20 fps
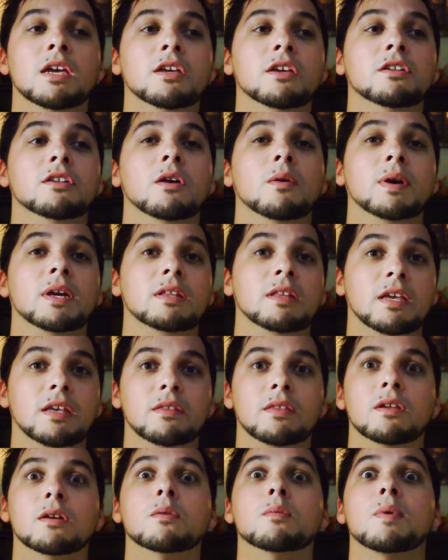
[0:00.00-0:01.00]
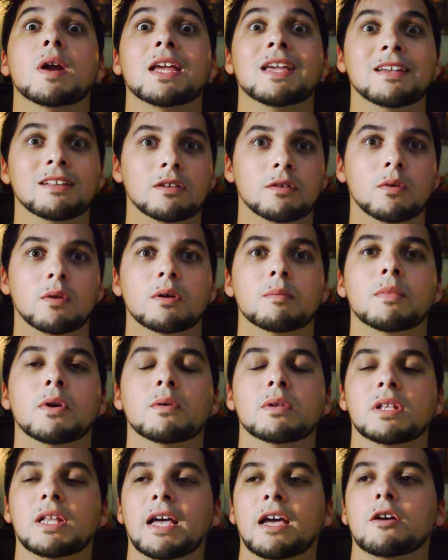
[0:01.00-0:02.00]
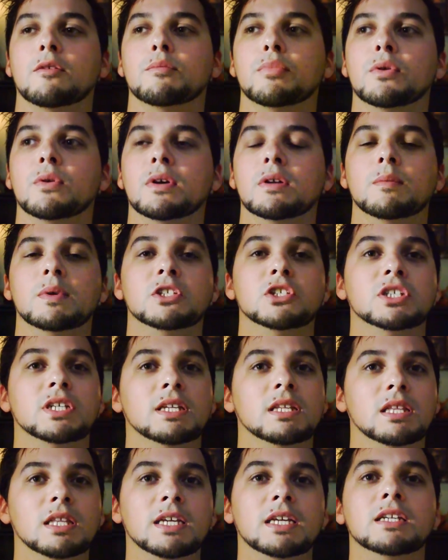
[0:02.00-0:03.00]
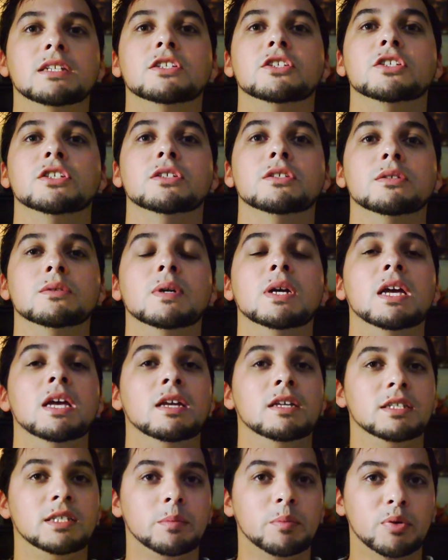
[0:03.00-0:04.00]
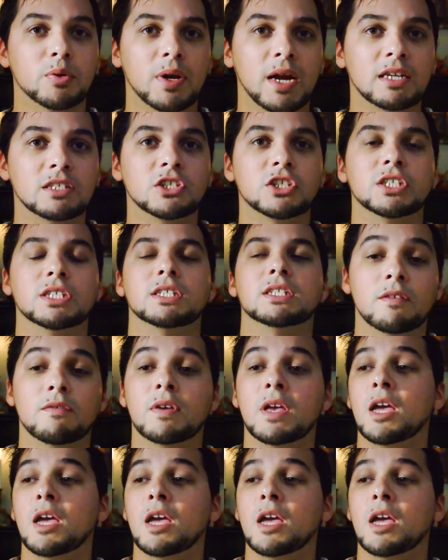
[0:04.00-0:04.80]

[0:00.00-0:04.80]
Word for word: you know, in, in their regular hormonal output, which can lead to depression.